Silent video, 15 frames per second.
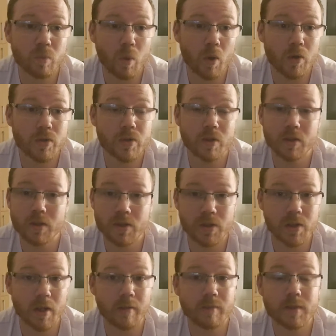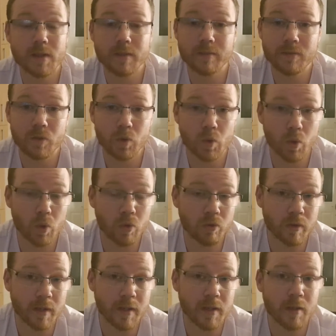was a conservative
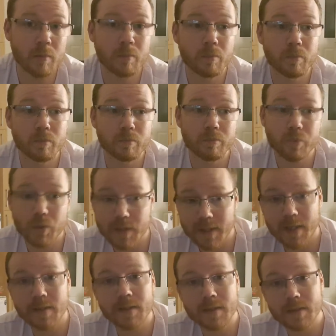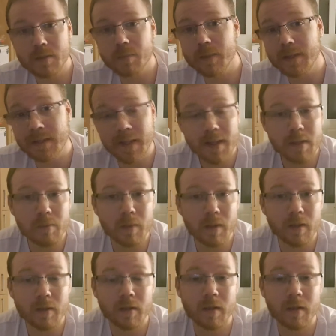Tory pretending to be Labour.